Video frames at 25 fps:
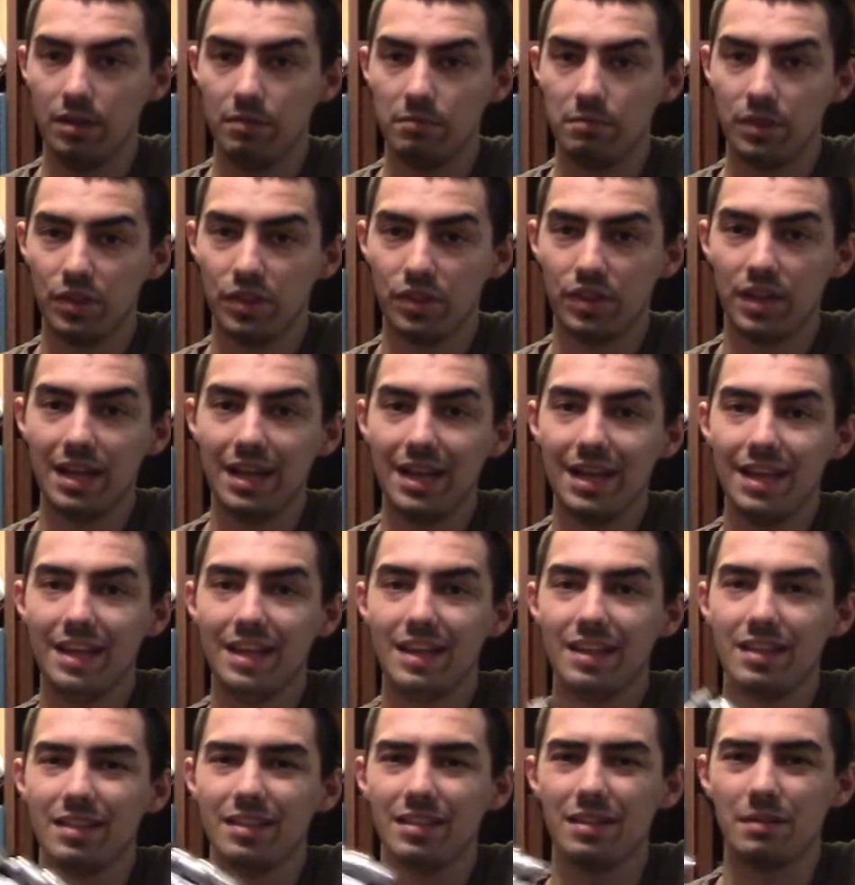But the thing
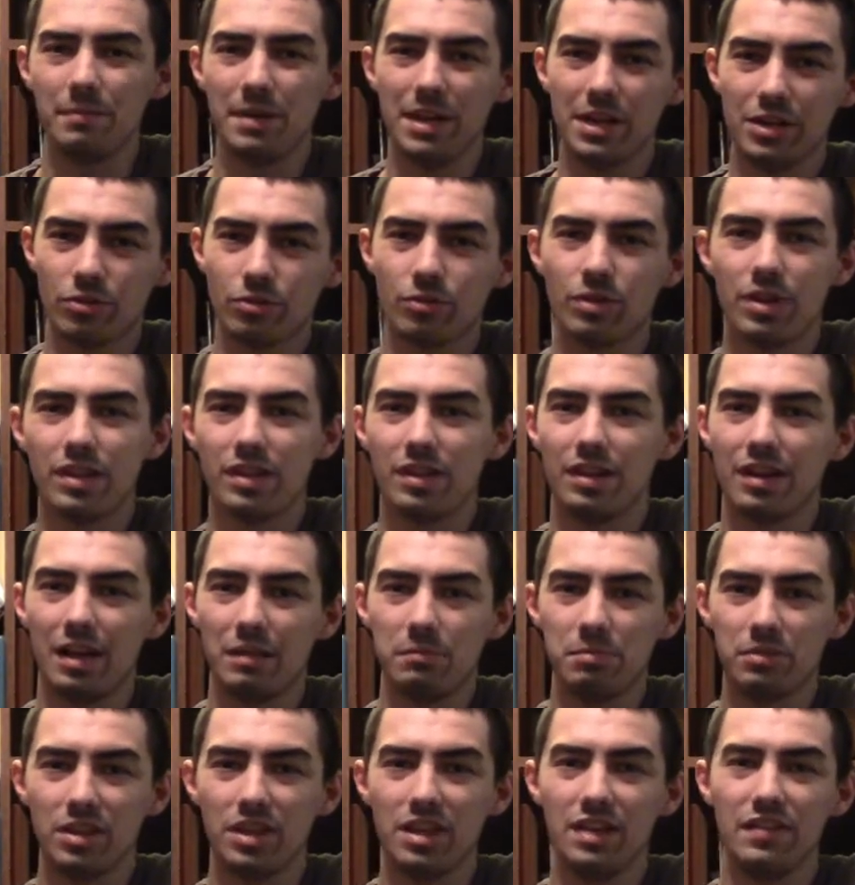is, the major reason, I
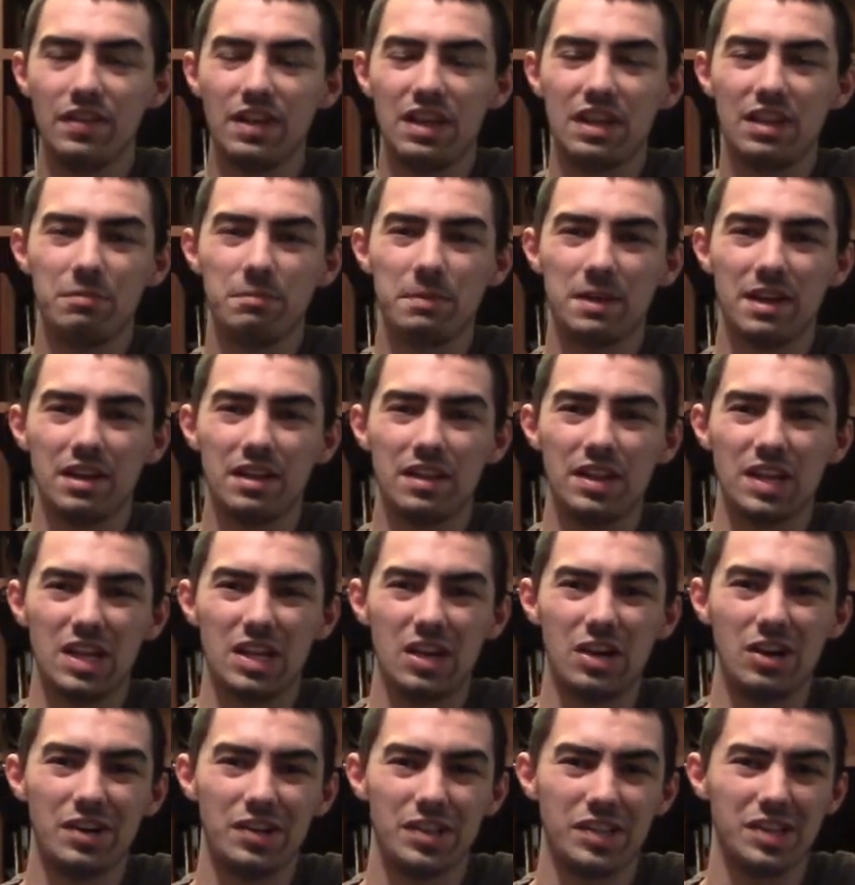believe, is because it
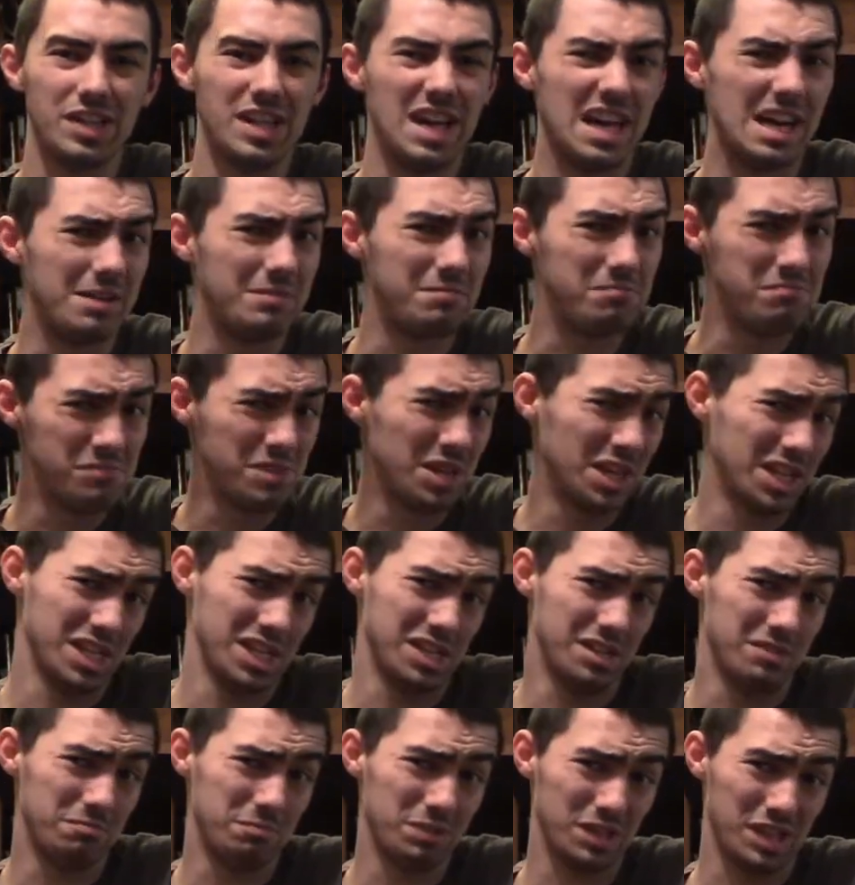costs a lot of
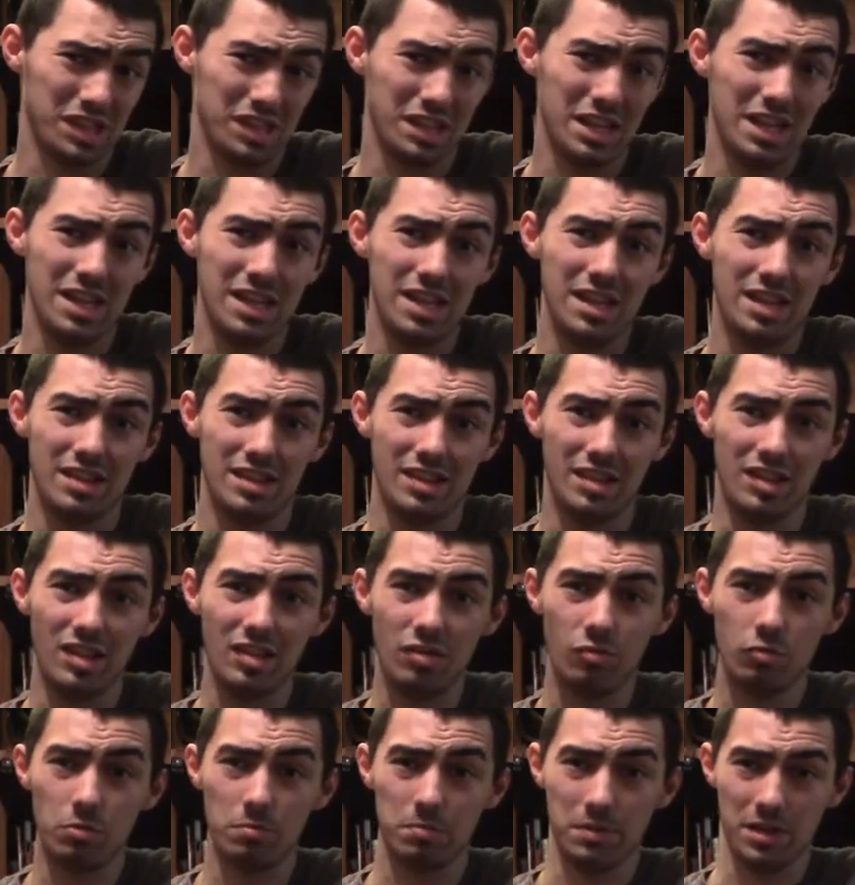money. But the thing is,
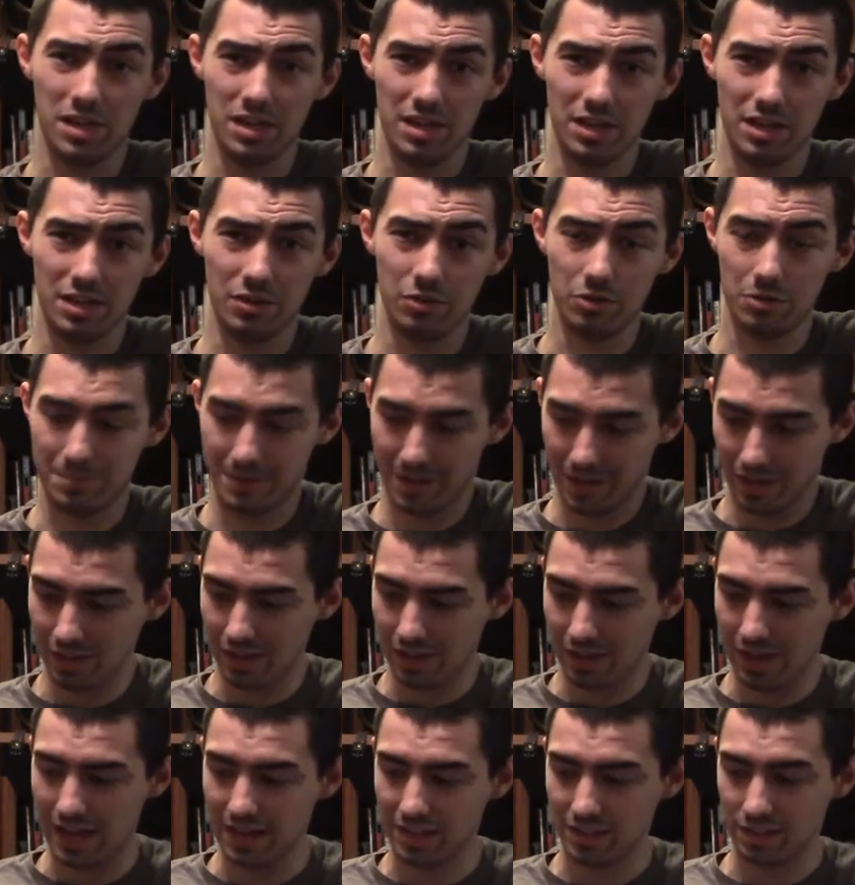this would be, it would be a
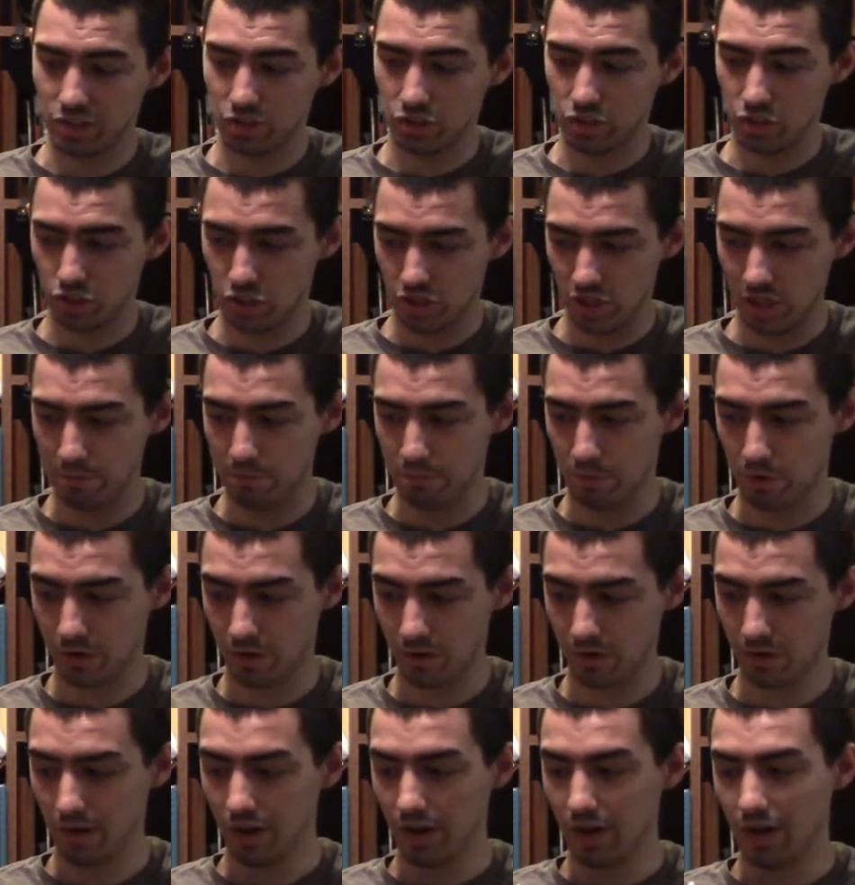lot cheaper